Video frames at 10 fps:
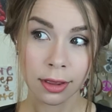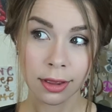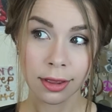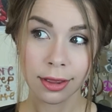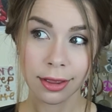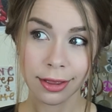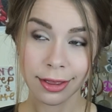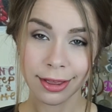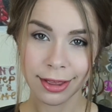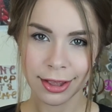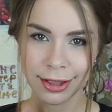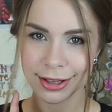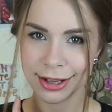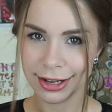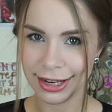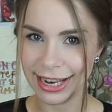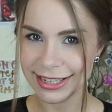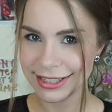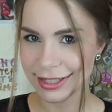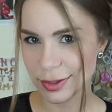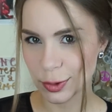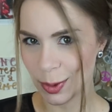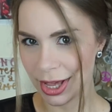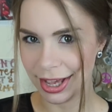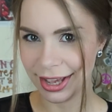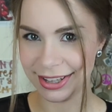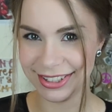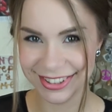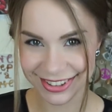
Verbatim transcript: Leicester Square. Leicester Square.